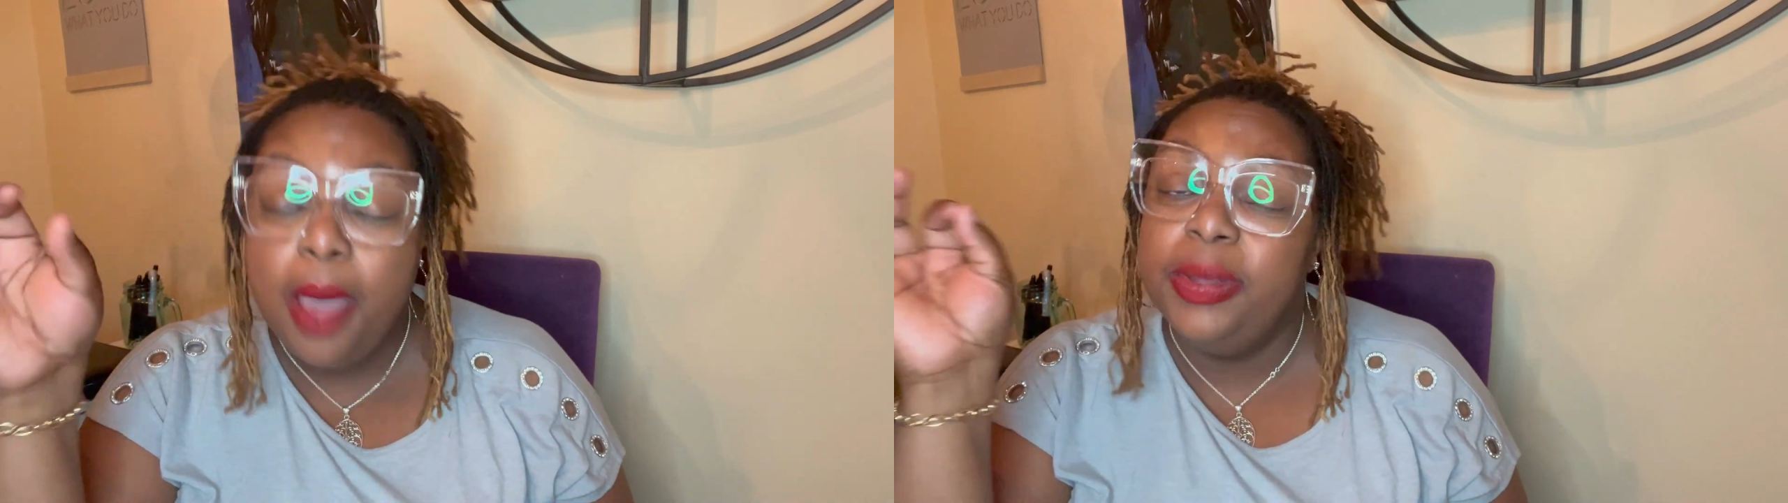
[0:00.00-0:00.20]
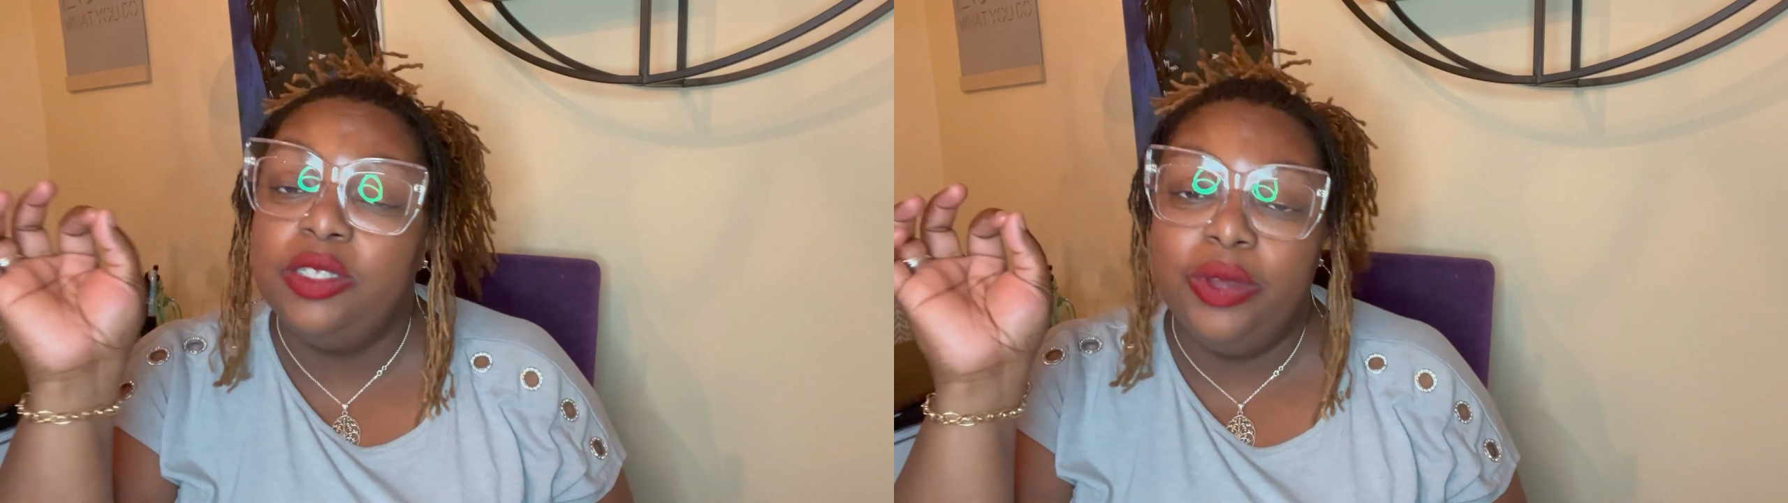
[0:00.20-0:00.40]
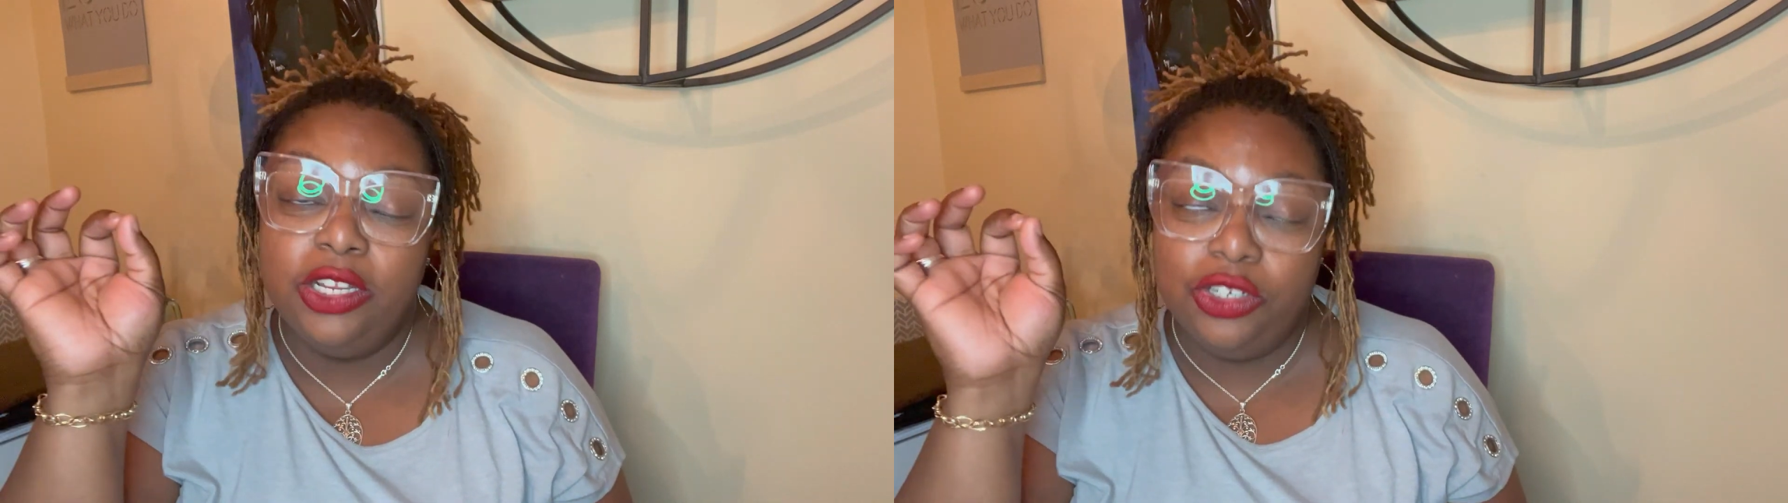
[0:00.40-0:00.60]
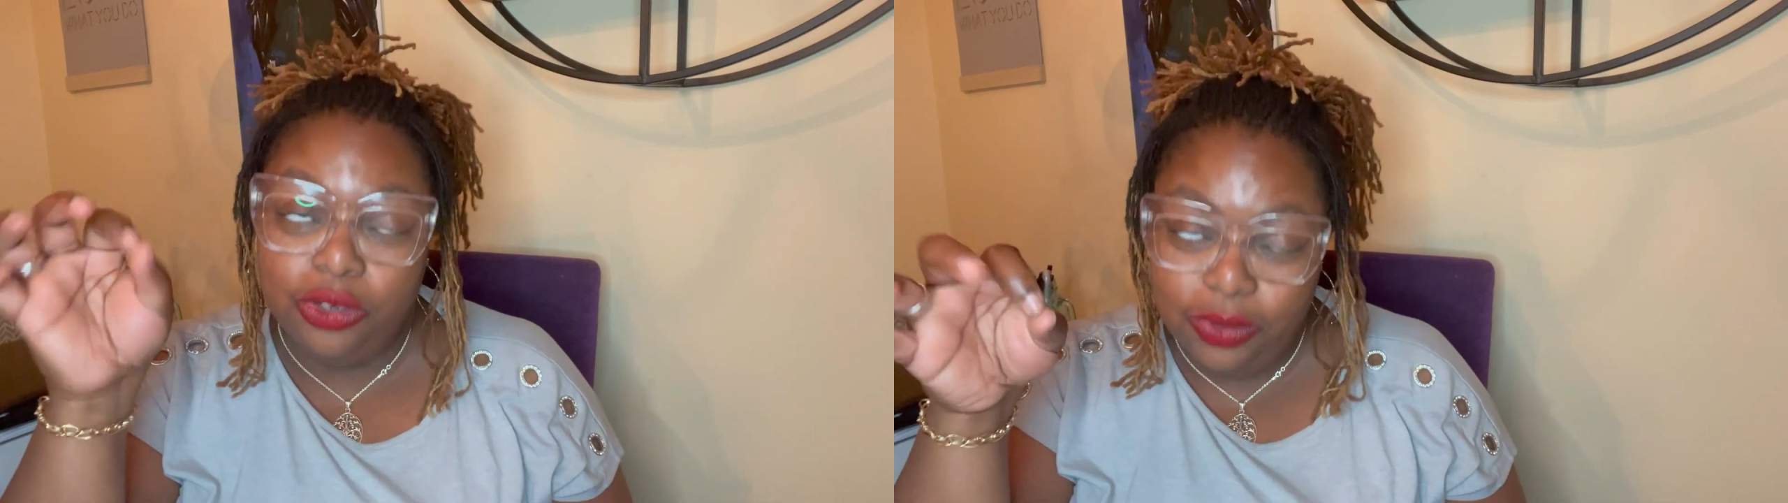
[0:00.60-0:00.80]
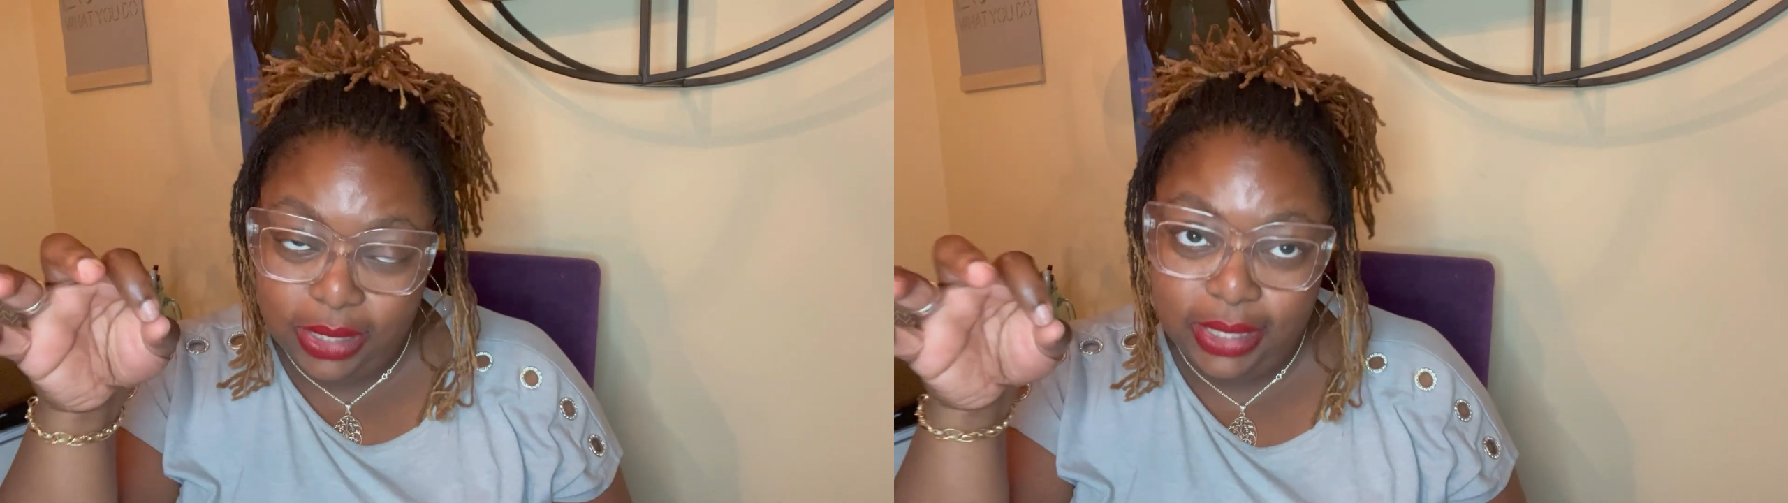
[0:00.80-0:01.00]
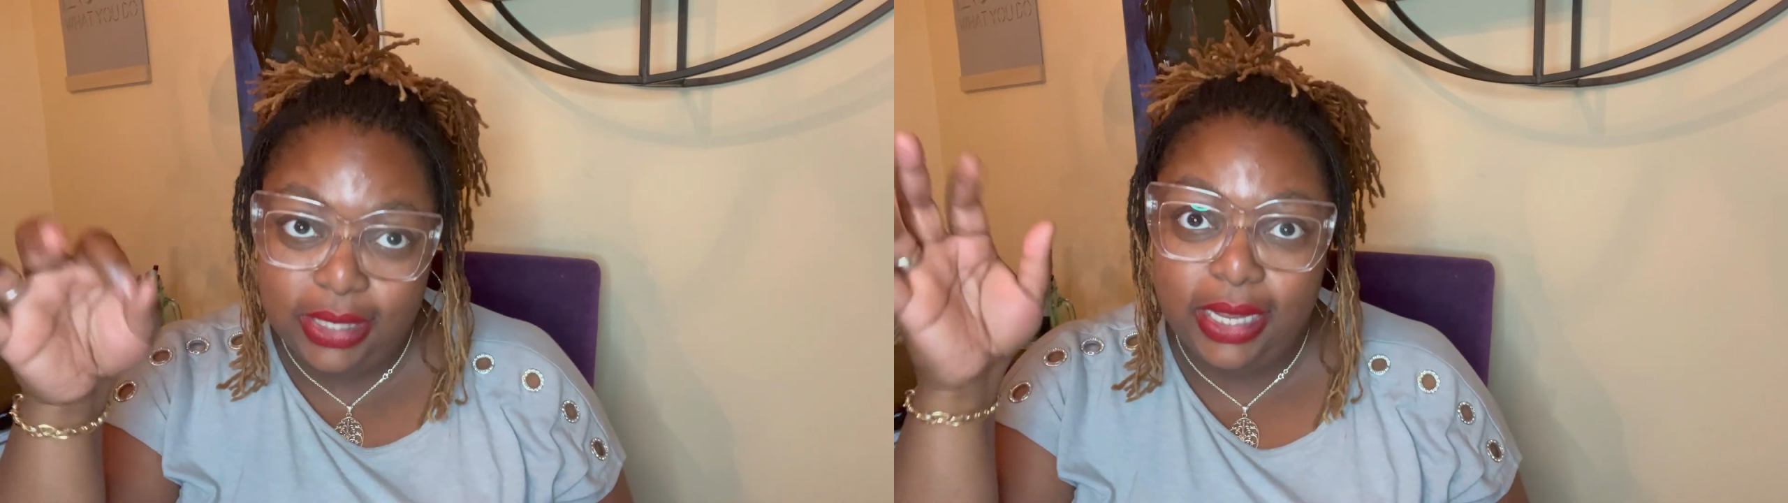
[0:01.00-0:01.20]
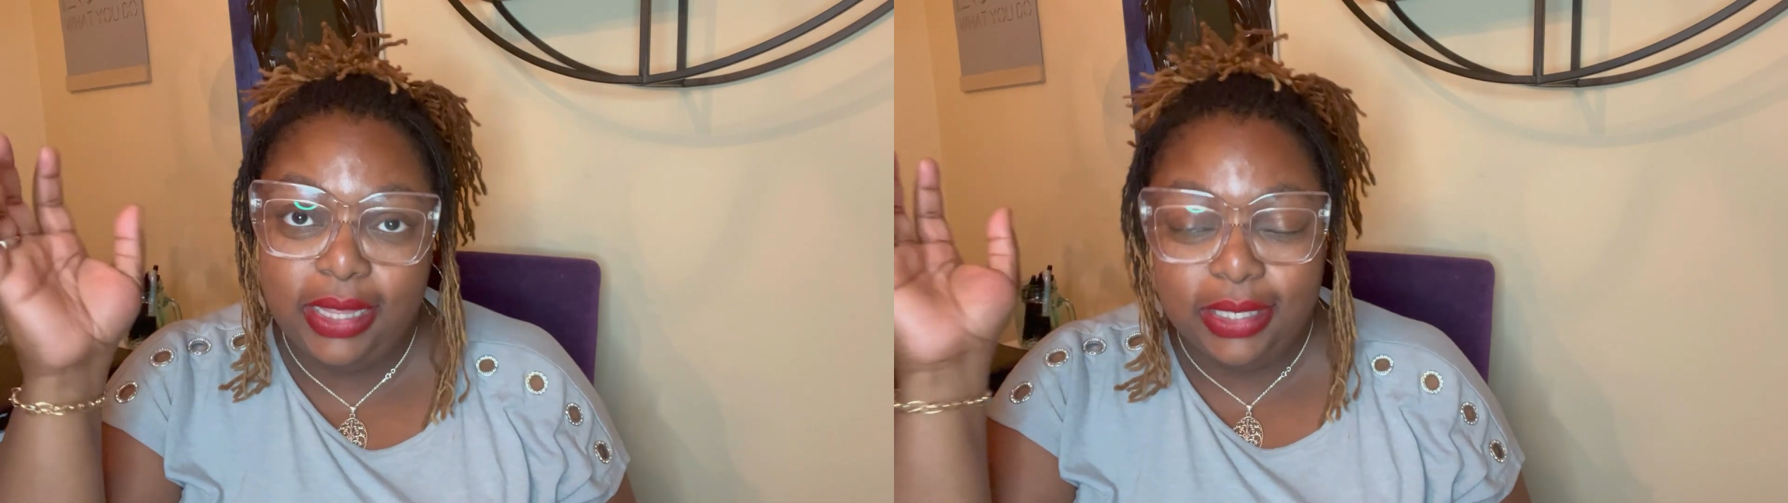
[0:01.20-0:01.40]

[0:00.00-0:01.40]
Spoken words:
between June 16th